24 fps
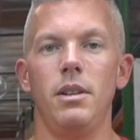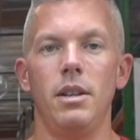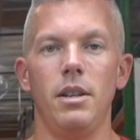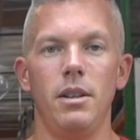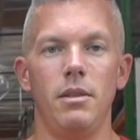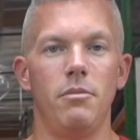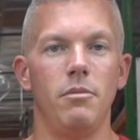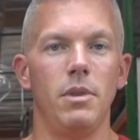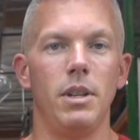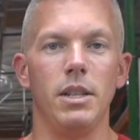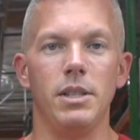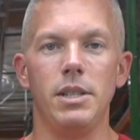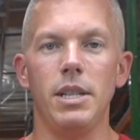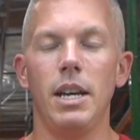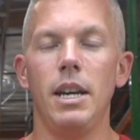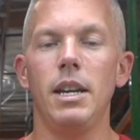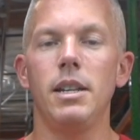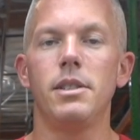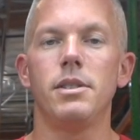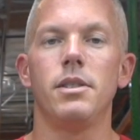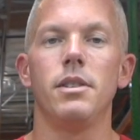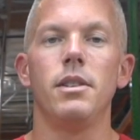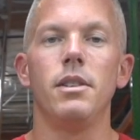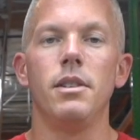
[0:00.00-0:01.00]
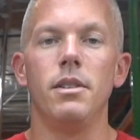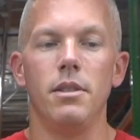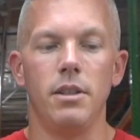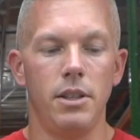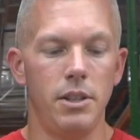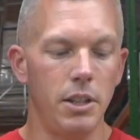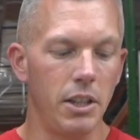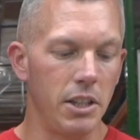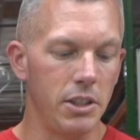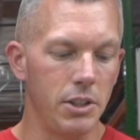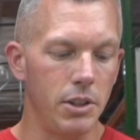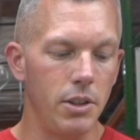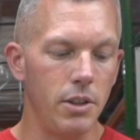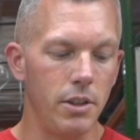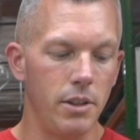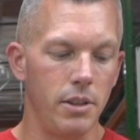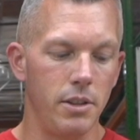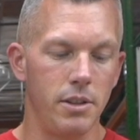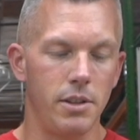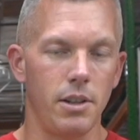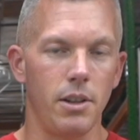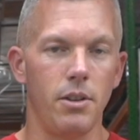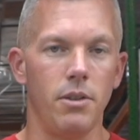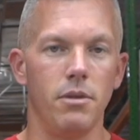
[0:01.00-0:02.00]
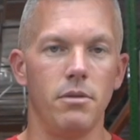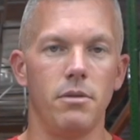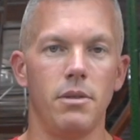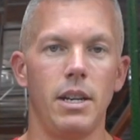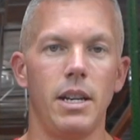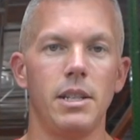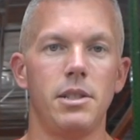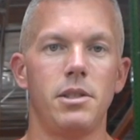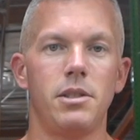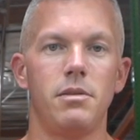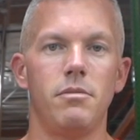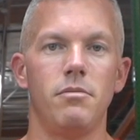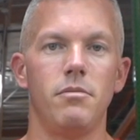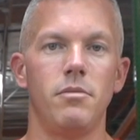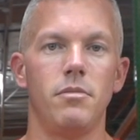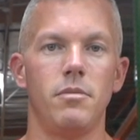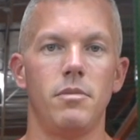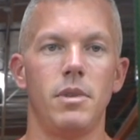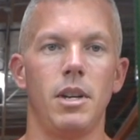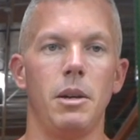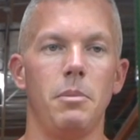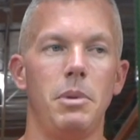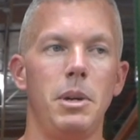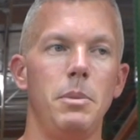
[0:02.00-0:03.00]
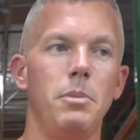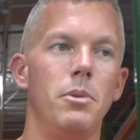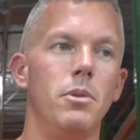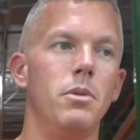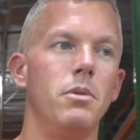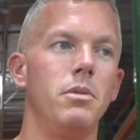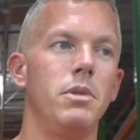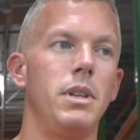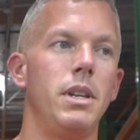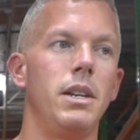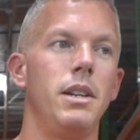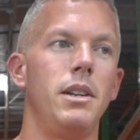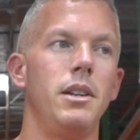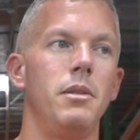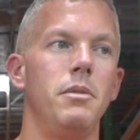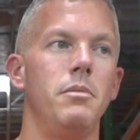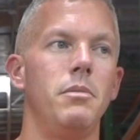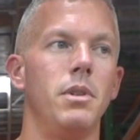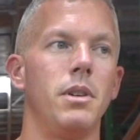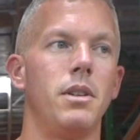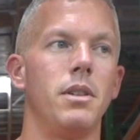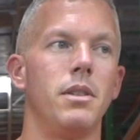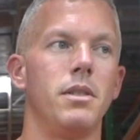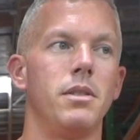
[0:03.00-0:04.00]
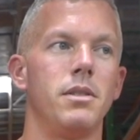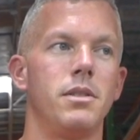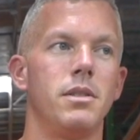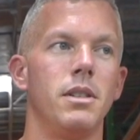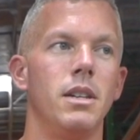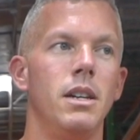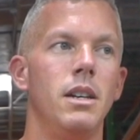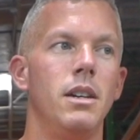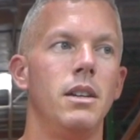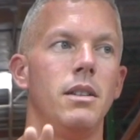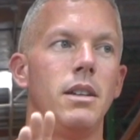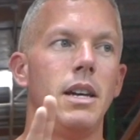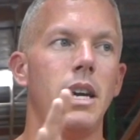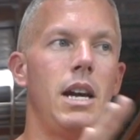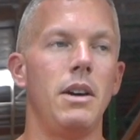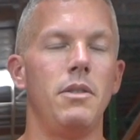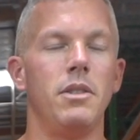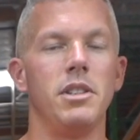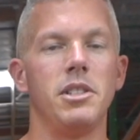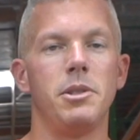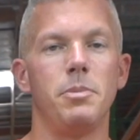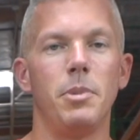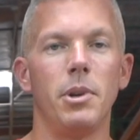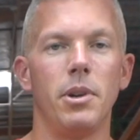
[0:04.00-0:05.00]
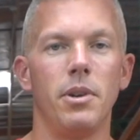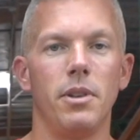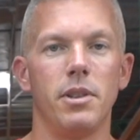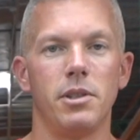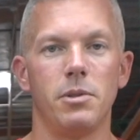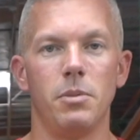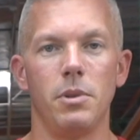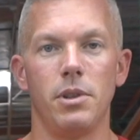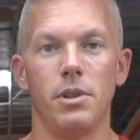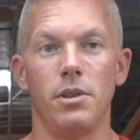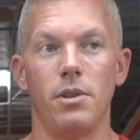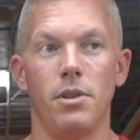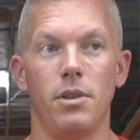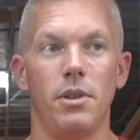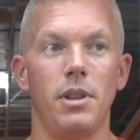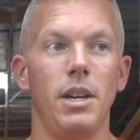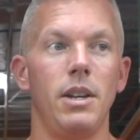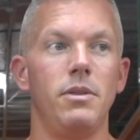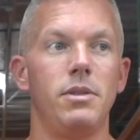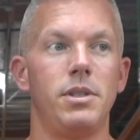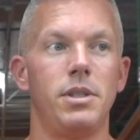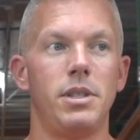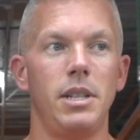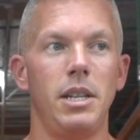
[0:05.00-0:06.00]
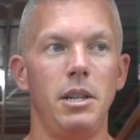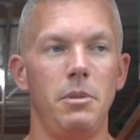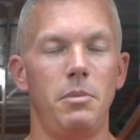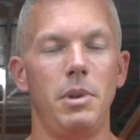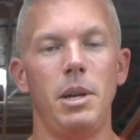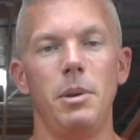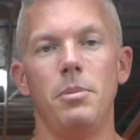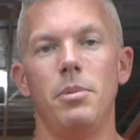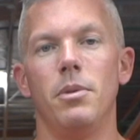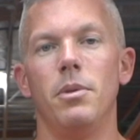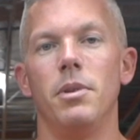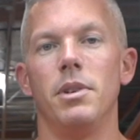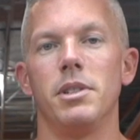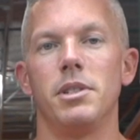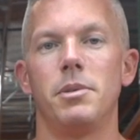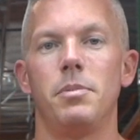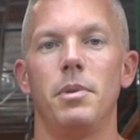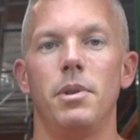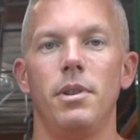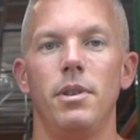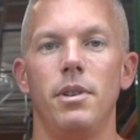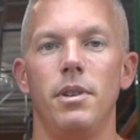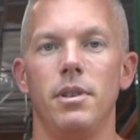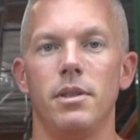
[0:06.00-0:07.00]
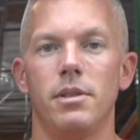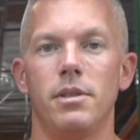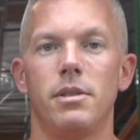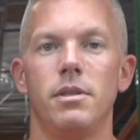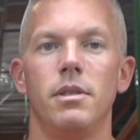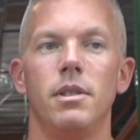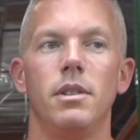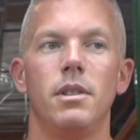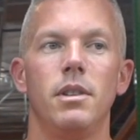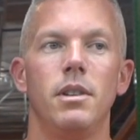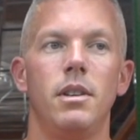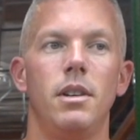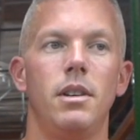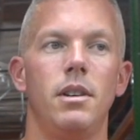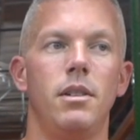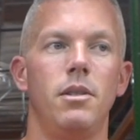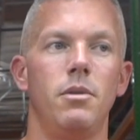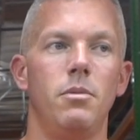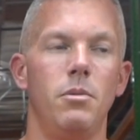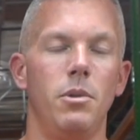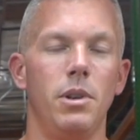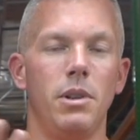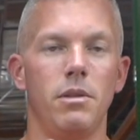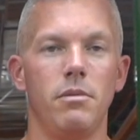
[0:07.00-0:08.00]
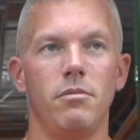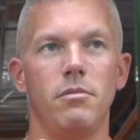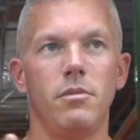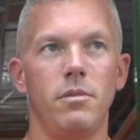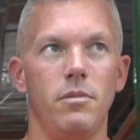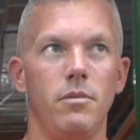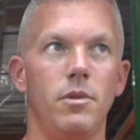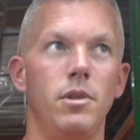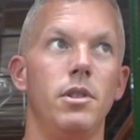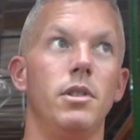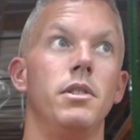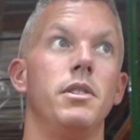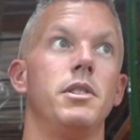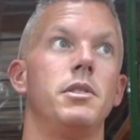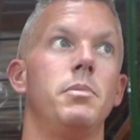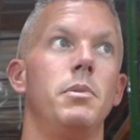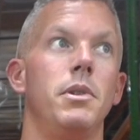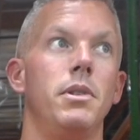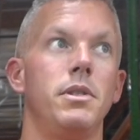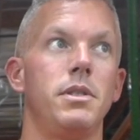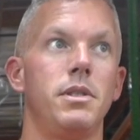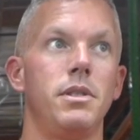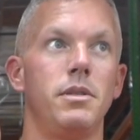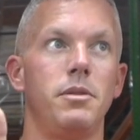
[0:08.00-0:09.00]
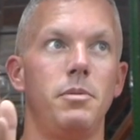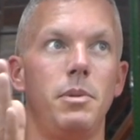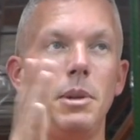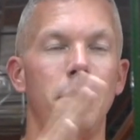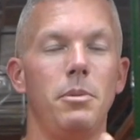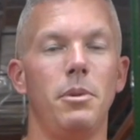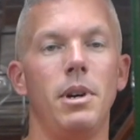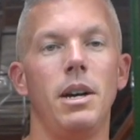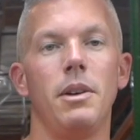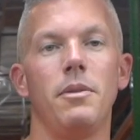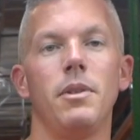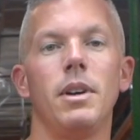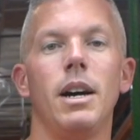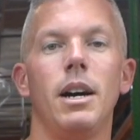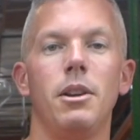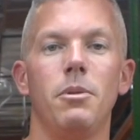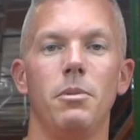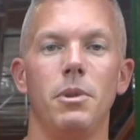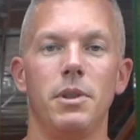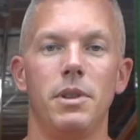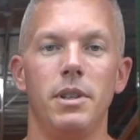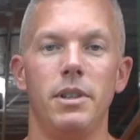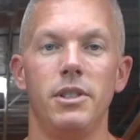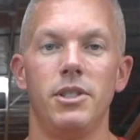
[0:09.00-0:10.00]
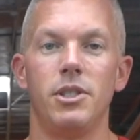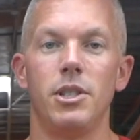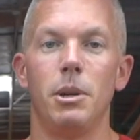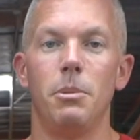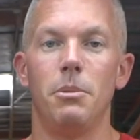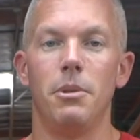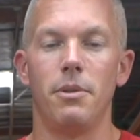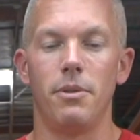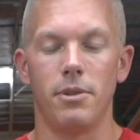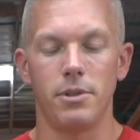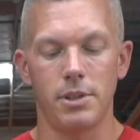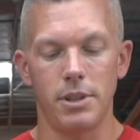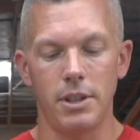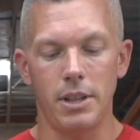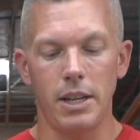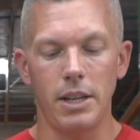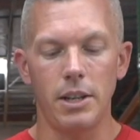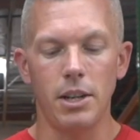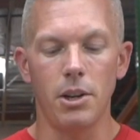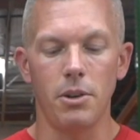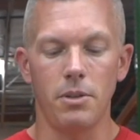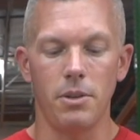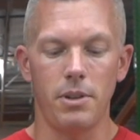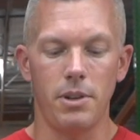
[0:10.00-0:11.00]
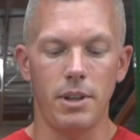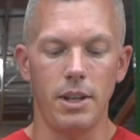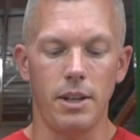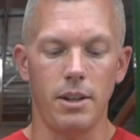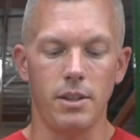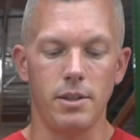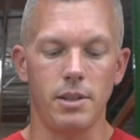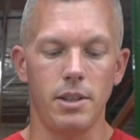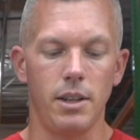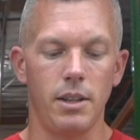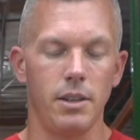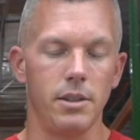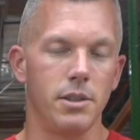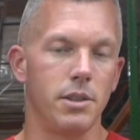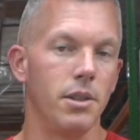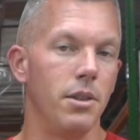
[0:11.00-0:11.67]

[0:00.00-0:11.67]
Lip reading: It takes it, it does good. So that's like, people will get it because they have experience with it, or they've seen people experience with the experiences people have gotten with these subwoofers, and they know that they can take it.